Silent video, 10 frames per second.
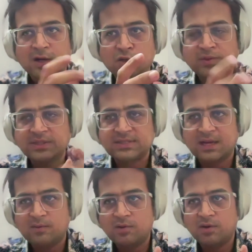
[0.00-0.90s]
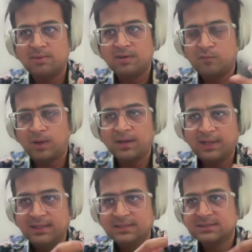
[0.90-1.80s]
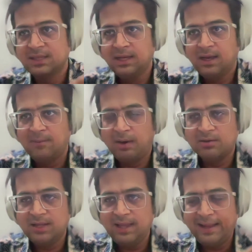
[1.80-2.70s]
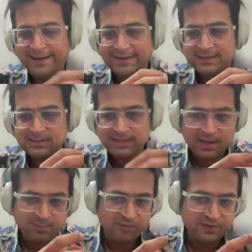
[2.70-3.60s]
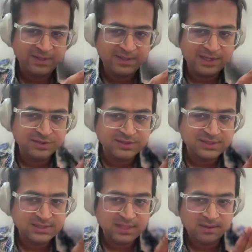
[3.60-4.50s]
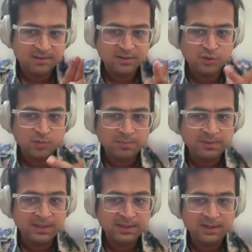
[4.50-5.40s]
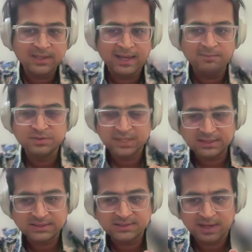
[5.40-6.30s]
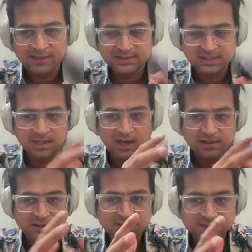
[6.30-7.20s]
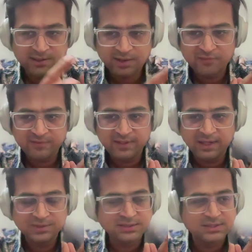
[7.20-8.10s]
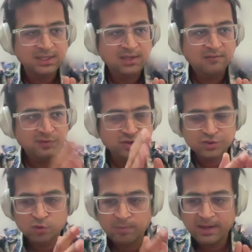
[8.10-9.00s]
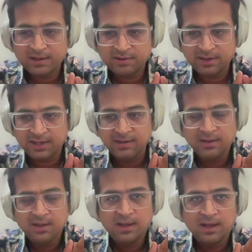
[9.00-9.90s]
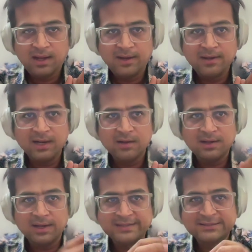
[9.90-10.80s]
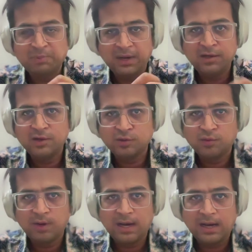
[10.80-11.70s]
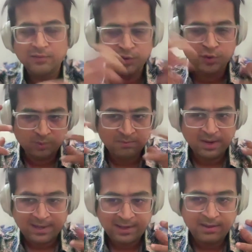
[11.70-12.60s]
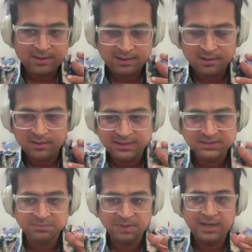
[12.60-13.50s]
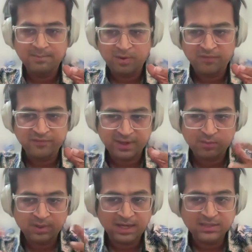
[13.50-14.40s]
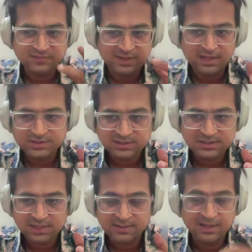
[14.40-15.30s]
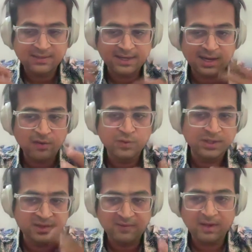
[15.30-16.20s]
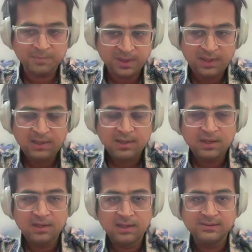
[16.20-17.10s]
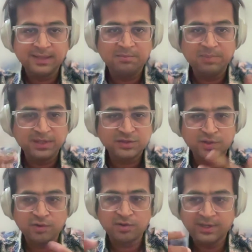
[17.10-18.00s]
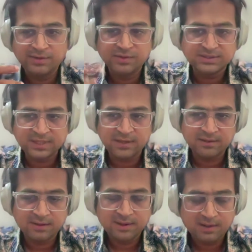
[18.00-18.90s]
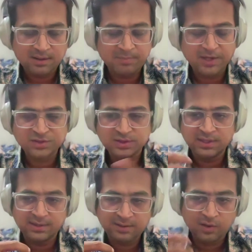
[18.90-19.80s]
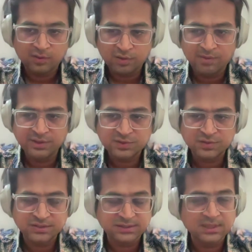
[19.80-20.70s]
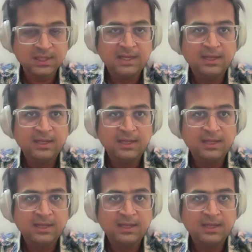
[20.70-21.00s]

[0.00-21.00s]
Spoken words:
There are two things that I want to talk about. One is about the 8 type of intelligences that a human being can possess, right? There's a Gartner's theory of intelligence, which you should go back and read, and it'll explain to you how the human mind is made up of, right? What kinds of intelligences are there, and then how you can develop them based on your interest and passion and your resources.